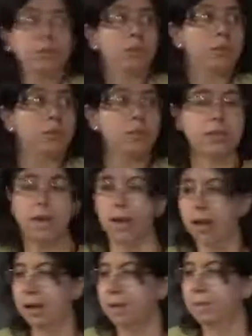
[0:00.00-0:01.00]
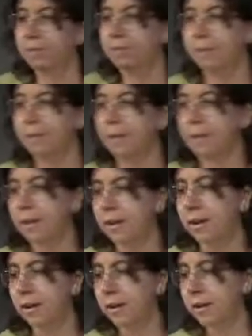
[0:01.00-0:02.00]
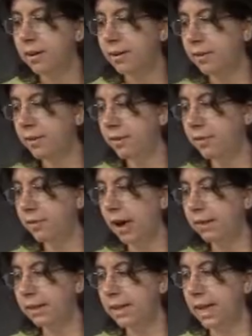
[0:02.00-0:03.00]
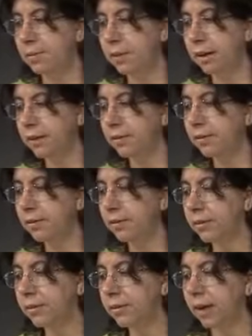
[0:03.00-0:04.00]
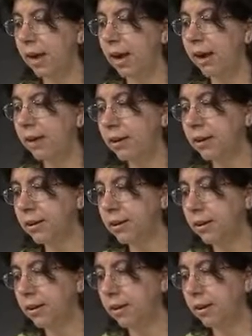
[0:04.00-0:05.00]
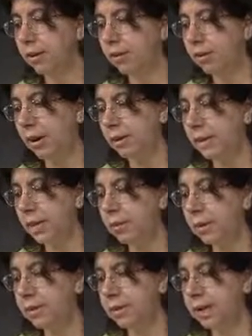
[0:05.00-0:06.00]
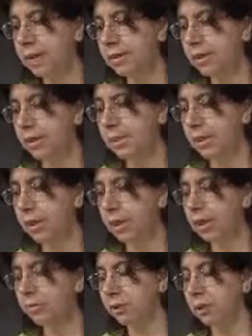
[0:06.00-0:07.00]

use um, the variance lemma. Okay. Variance lemma says expectation of a